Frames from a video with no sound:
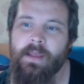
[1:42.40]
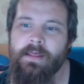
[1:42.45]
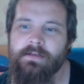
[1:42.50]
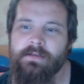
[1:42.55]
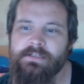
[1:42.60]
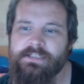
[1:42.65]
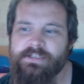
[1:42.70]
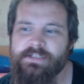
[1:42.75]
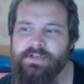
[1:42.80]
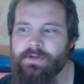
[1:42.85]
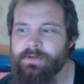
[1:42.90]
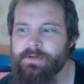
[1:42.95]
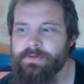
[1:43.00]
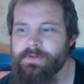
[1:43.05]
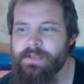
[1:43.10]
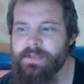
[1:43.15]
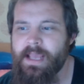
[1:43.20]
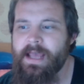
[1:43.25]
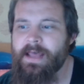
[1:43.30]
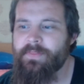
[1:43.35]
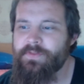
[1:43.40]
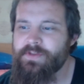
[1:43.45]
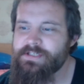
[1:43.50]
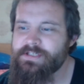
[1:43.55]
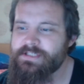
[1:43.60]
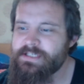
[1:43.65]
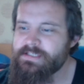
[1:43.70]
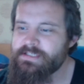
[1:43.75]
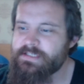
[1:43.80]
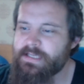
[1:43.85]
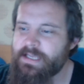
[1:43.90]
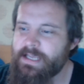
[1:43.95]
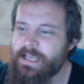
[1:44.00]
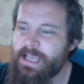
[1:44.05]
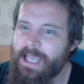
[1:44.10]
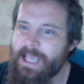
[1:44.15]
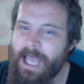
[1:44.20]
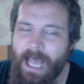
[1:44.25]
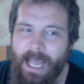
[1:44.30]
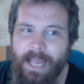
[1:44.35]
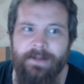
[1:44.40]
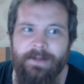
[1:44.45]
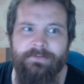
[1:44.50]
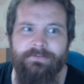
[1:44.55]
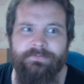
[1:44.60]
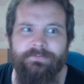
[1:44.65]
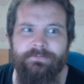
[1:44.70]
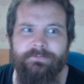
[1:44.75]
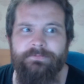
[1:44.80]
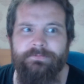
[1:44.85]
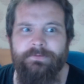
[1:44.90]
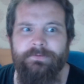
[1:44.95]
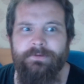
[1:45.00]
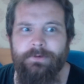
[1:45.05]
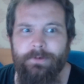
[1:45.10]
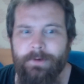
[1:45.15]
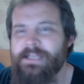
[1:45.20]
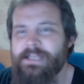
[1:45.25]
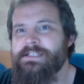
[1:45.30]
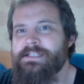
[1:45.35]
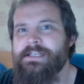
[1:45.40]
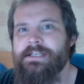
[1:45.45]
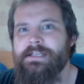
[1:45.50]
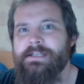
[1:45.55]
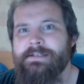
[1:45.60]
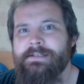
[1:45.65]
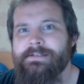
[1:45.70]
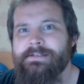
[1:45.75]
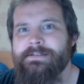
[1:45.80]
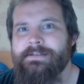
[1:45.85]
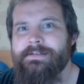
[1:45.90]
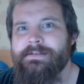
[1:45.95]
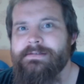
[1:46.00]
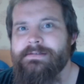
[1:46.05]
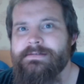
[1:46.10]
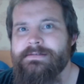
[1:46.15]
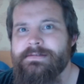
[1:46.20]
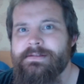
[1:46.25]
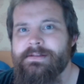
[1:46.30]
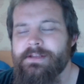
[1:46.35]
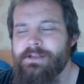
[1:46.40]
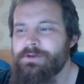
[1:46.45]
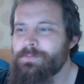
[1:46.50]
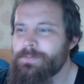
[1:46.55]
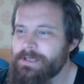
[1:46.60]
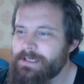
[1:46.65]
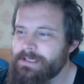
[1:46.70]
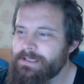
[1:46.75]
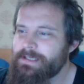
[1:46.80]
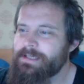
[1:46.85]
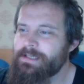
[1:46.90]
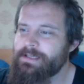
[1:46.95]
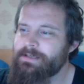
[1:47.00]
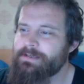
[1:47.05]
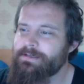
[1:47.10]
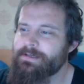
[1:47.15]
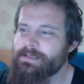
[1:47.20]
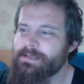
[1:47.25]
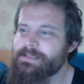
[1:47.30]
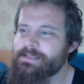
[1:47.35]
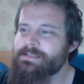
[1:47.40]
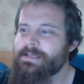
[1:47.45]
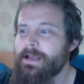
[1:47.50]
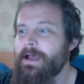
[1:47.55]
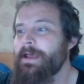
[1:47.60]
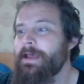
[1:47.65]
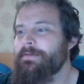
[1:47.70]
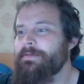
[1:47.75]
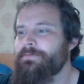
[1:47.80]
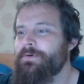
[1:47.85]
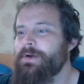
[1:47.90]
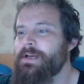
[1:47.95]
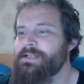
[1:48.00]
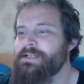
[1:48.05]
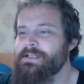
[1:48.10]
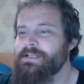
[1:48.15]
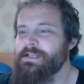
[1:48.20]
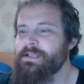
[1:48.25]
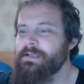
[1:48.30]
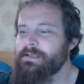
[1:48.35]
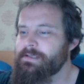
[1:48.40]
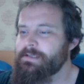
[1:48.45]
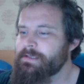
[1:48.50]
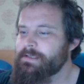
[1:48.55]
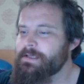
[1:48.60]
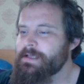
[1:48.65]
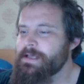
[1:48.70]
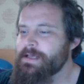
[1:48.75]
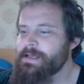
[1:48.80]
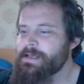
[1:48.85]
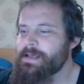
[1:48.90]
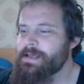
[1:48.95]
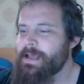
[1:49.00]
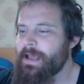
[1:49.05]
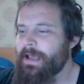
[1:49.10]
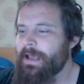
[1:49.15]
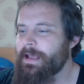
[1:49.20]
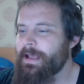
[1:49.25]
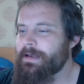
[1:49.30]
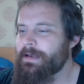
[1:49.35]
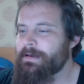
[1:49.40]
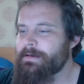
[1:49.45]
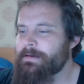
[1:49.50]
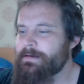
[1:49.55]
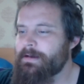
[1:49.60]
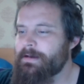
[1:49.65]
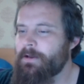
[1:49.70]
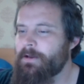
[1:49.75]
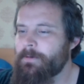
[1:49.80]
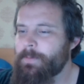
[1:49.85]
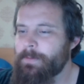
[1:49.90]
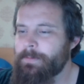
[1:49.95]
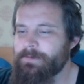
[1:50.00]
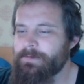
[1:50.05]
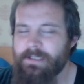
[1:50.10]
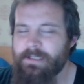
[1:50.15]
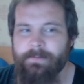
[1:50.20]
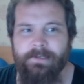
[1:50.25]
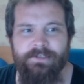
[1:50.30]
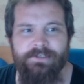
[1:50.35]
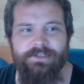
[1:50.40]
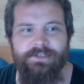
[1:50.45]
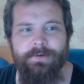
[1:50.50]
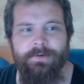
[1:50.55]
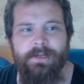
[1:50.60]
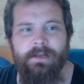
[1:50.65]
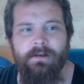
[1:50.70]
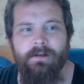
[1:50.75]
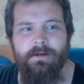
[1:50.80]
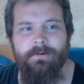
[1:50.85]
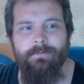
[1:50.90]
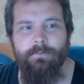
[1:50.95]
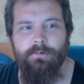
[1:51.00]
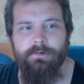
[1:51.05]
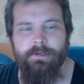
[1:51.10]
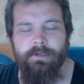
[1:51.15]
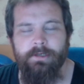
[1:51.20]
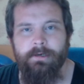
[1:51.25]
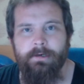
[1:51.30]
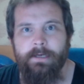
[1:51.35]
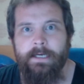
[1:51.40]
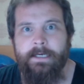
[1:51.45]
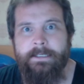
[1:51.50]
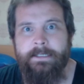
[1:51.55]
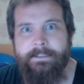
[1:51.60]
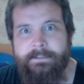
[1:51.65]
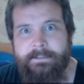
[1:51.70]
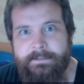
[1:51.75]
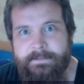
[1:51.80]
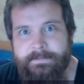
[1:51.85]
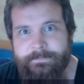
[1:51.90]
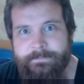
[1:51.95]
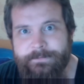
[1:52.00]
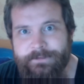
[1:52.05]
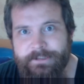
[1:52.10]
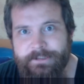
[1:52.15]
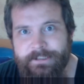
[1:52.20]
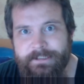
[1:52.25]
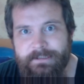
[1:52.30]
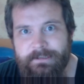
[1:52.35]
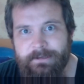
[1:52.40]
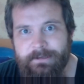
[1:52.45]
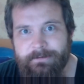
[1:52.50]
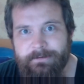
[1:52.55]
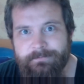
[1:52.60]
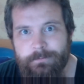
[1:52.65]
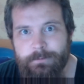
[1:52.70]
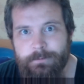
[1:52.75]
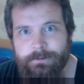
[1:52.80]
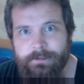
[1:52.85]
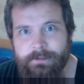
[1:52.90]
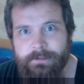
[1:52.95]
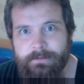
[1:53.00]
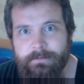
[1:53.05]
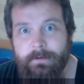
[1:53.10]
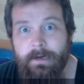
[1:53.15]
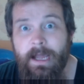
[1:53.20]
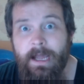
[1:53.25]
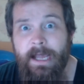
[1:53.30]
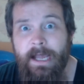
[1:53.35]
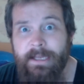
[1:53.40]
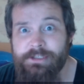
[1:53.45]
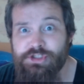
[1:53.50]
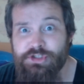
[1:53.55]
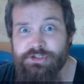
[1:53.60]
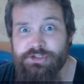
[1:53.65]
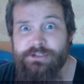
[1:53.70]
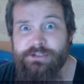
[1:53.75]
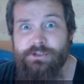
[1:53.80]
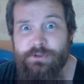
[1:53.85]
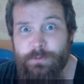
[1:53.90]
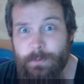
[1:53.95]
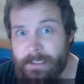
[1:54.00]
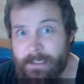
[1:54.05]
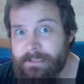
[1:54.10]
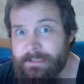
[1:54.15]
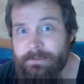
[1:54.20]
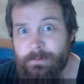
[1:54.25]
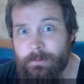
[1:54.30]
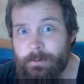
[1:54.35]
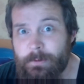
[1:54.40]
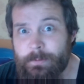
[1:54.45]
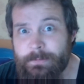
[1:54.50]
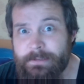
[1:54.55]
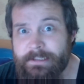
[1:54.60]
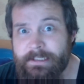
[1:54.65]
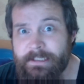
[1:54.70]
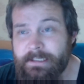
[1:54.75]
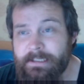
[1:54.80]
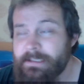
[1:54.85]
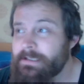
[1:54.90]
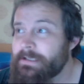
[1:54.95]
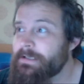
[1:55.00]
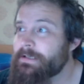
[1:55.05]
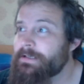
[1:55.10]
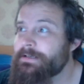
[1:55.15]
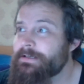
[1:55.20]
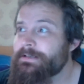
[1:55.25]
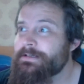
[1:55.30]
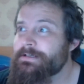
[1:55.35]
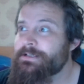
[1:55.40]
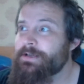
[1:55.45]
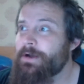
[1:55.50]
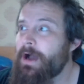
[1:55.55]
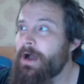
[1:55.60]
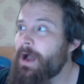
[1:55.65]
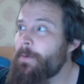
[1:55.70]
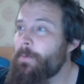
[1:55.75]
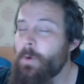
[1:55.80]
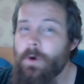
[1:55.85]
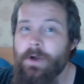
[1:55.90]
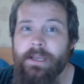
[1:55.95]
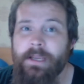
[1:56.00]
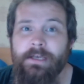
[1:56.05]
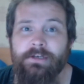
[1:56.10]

So yeah, this is kind of crazy. The humidity here is kind of crazy, and a lot of people tell me just drink a lot of water. I am drinking a lot of water. I just sweat normally. So I walk